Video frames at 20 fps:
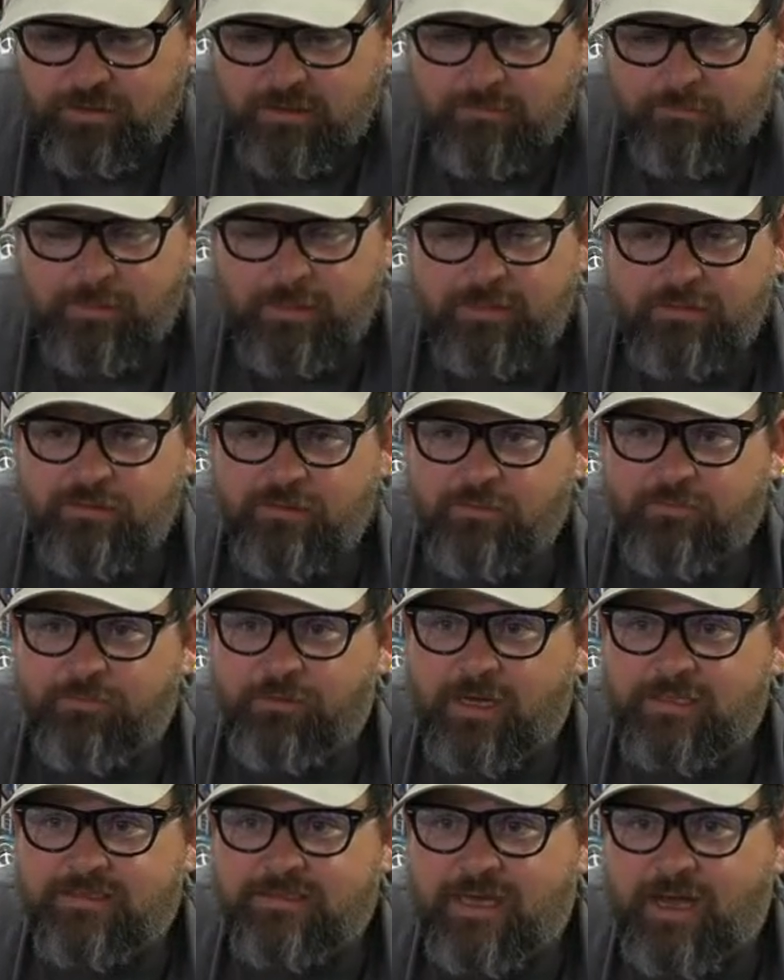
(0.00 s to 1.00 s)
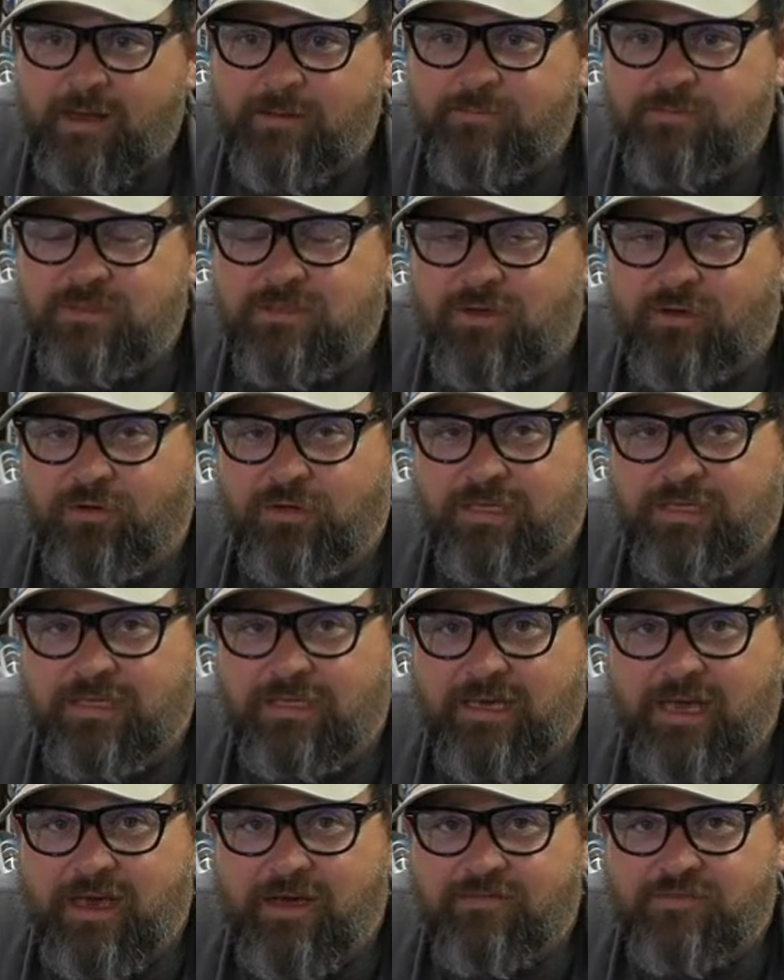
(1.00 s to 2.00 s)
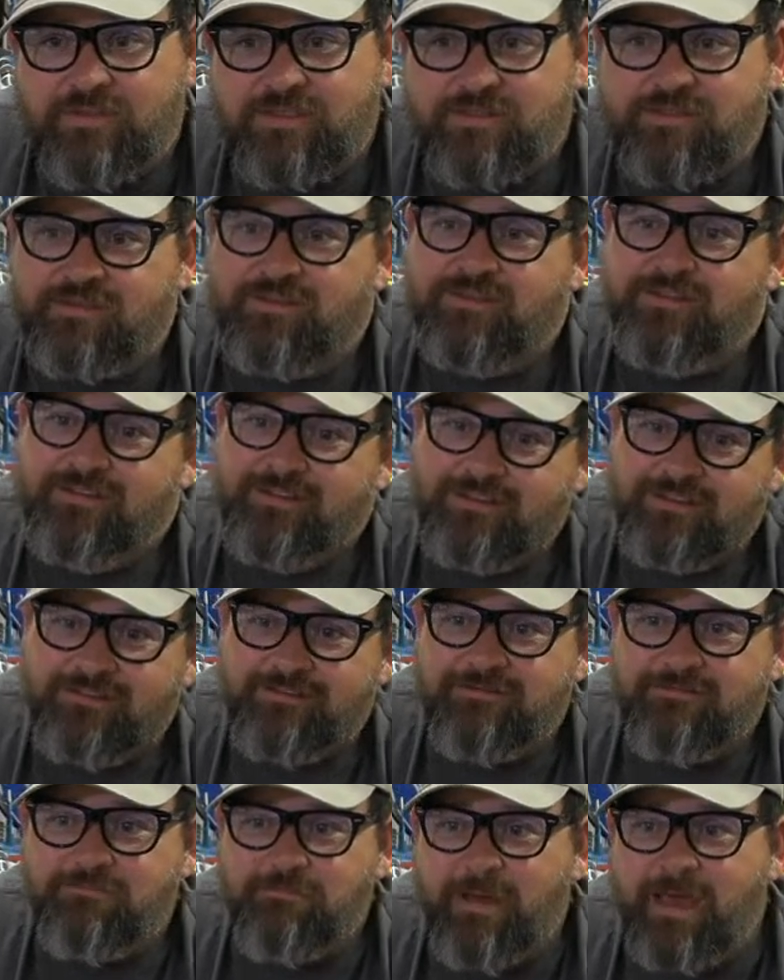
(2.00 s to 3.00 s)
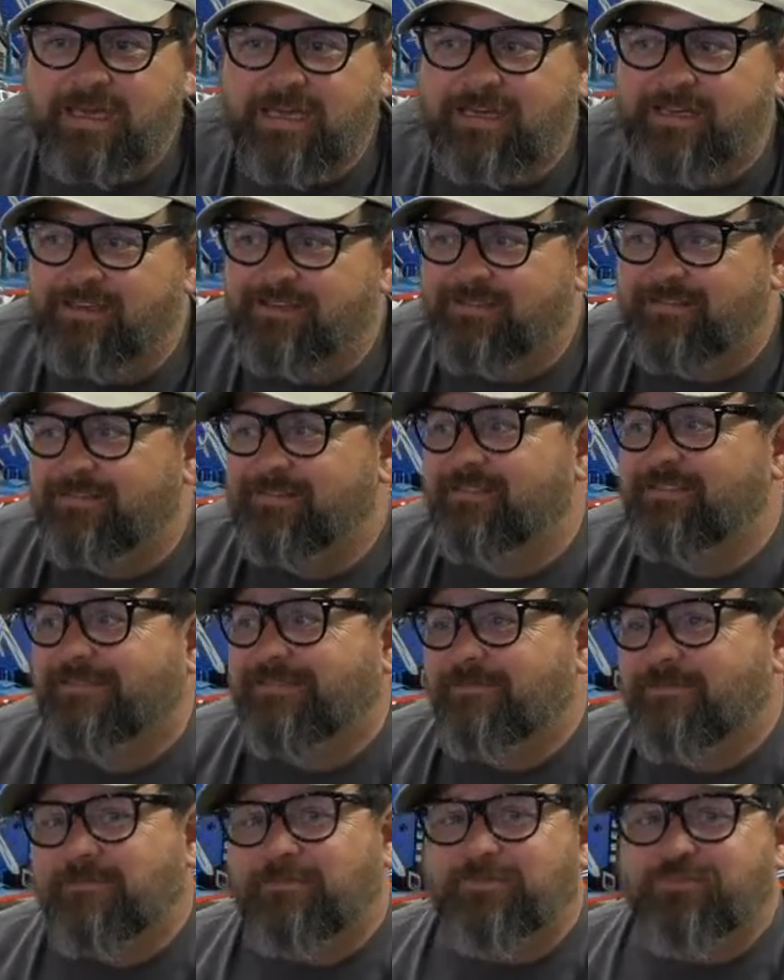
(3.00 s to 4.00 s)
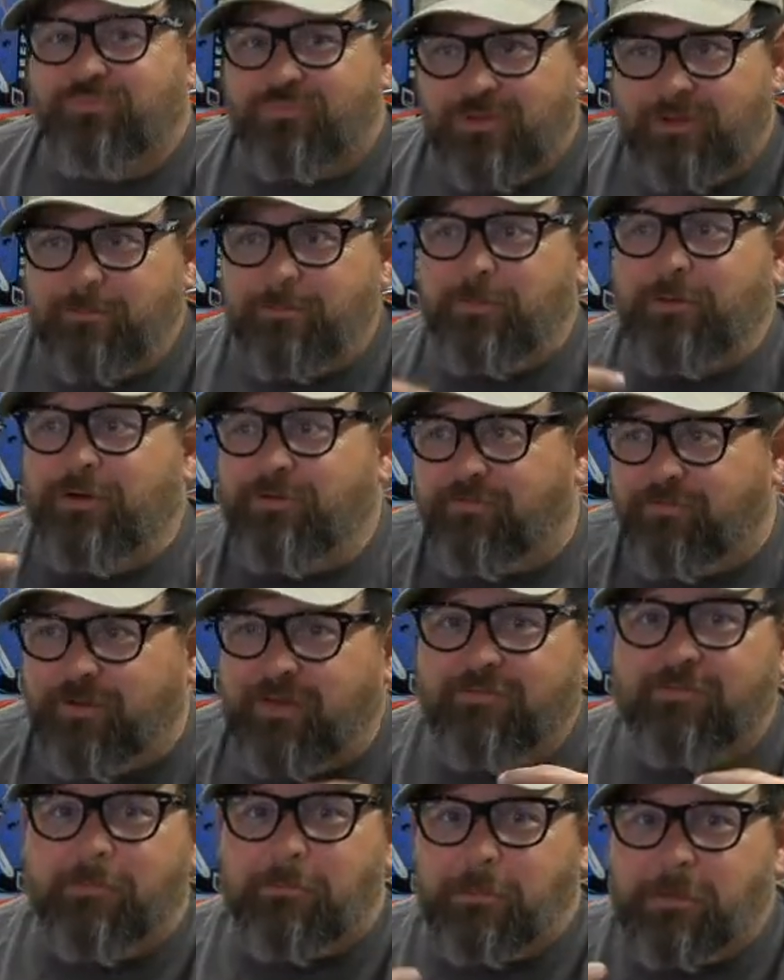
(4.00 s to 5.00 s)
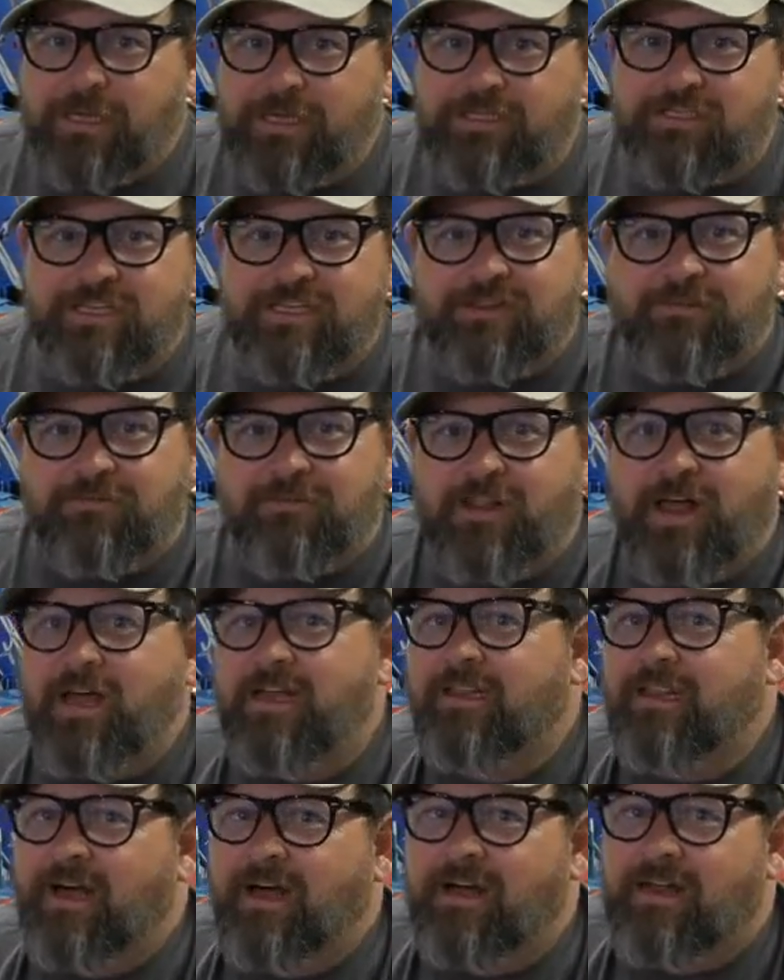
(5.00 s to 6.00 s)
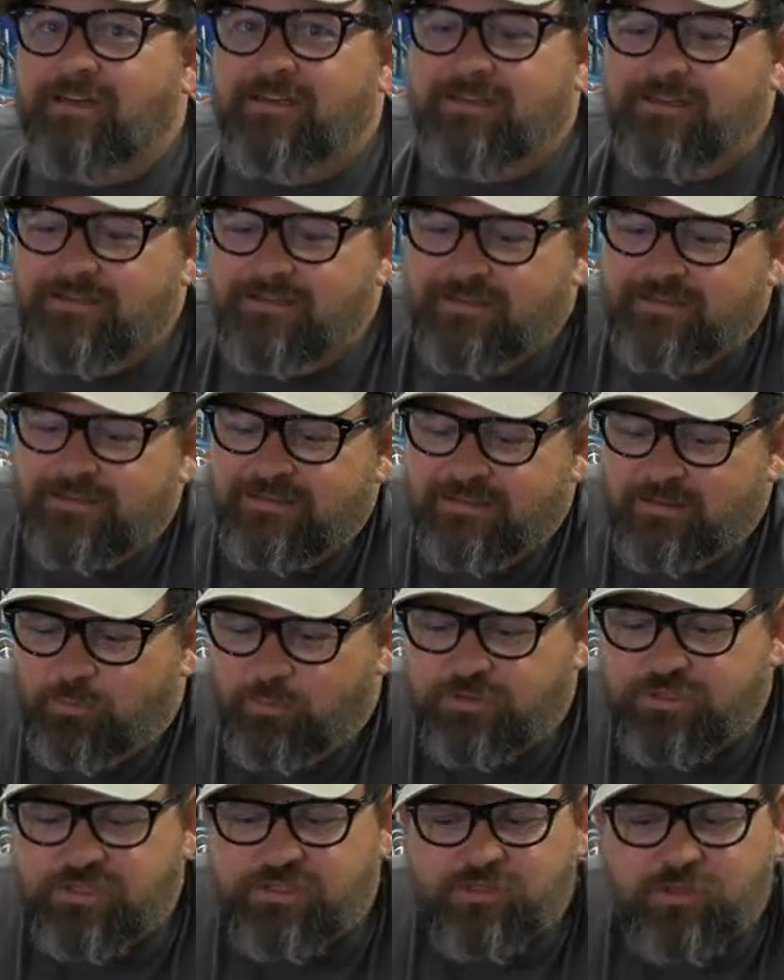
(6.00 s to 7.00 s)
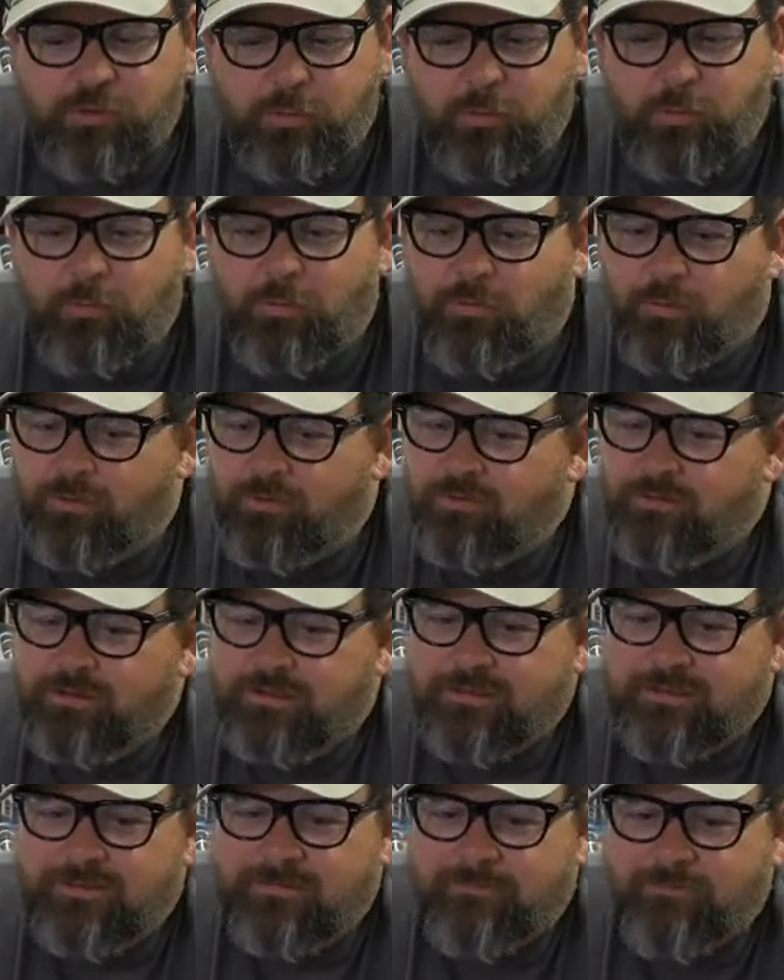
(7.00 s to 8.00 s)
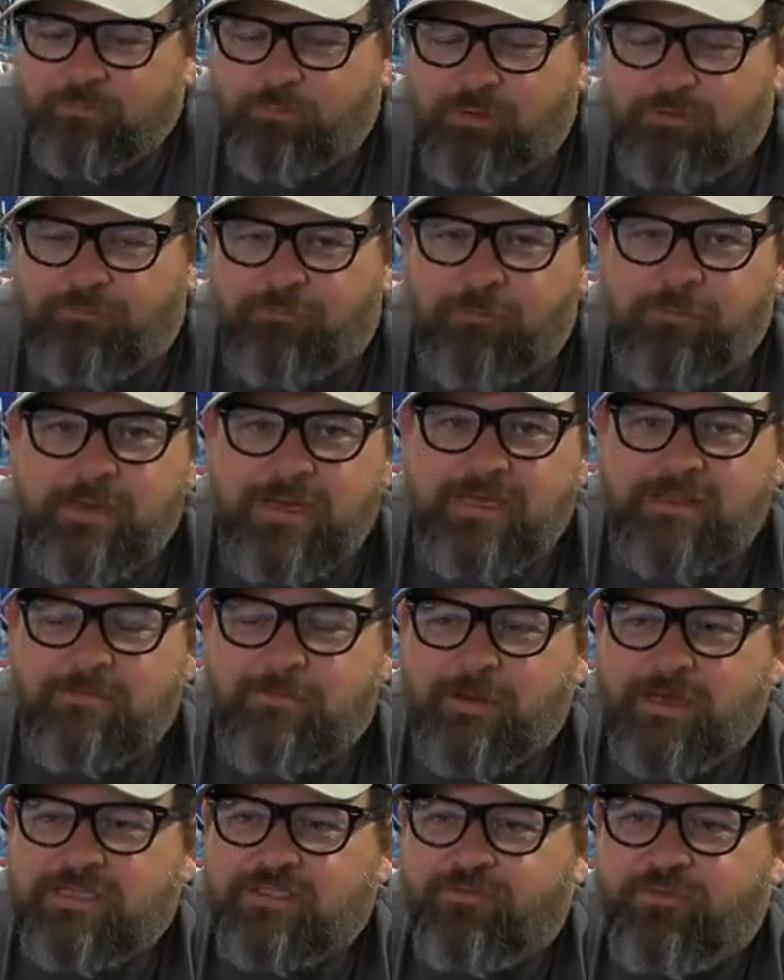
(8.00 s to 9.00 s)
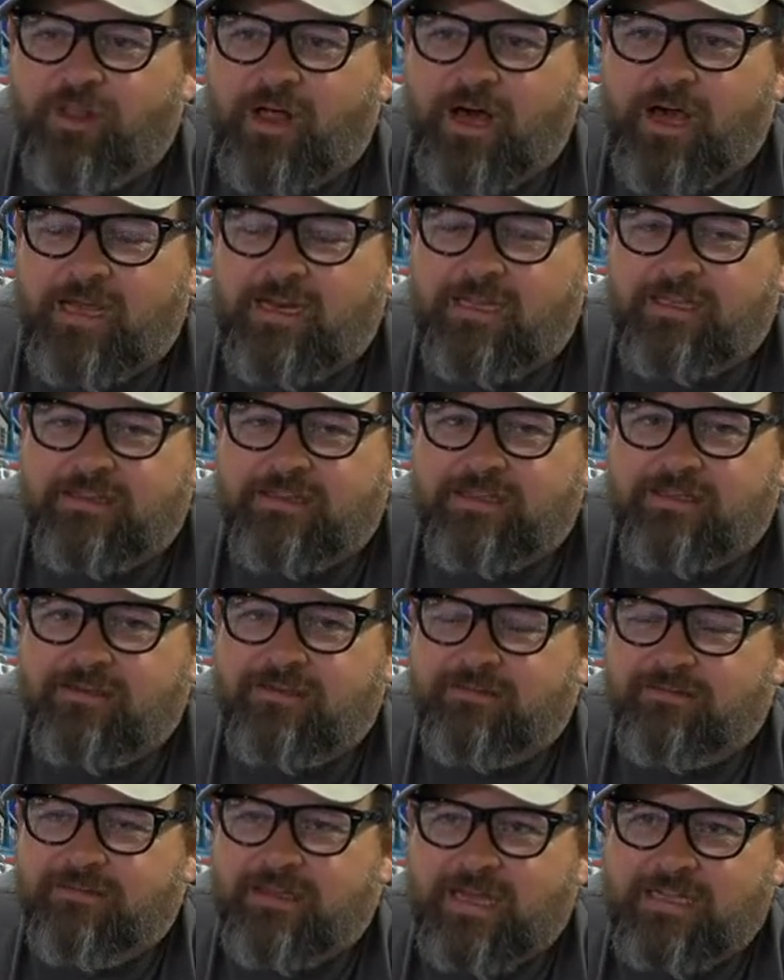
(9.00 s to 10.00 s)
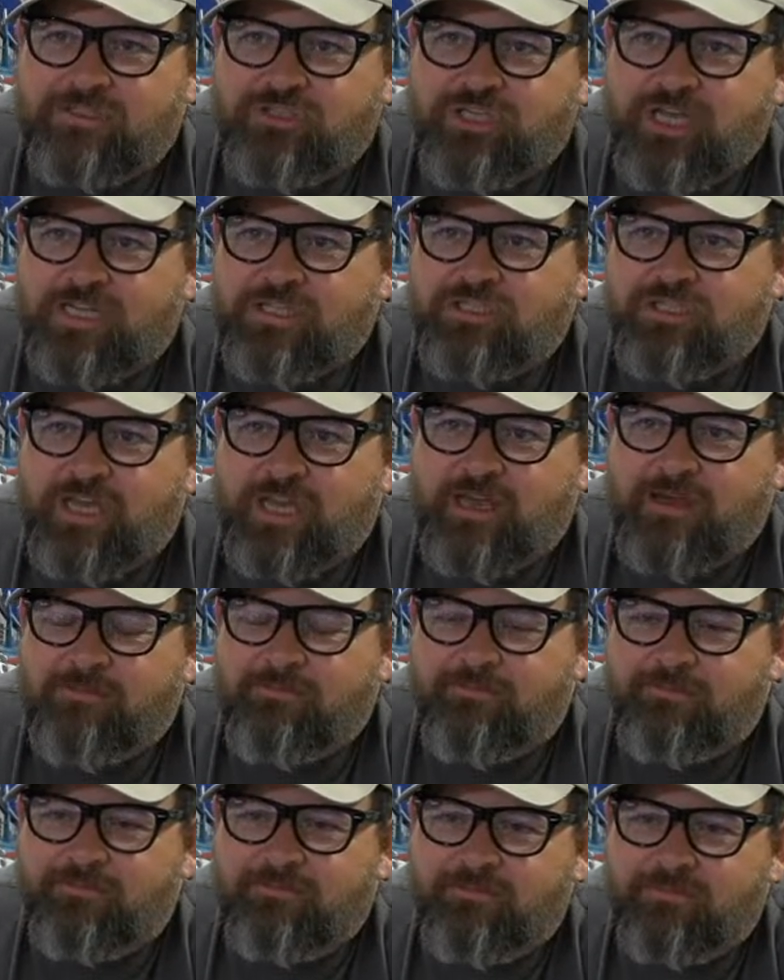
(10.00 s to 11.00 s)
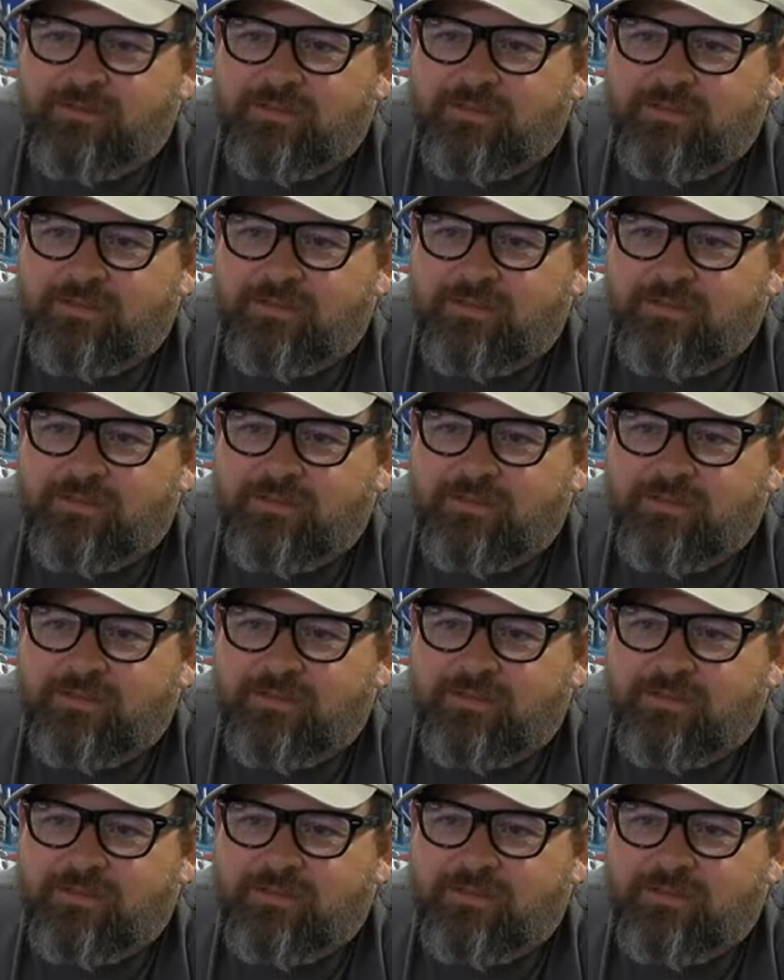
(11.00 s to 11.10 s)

But the flight times on EDFs make it pretty fever pitch at the flight line, which is cool. But for me, the best flying at Jet Jam,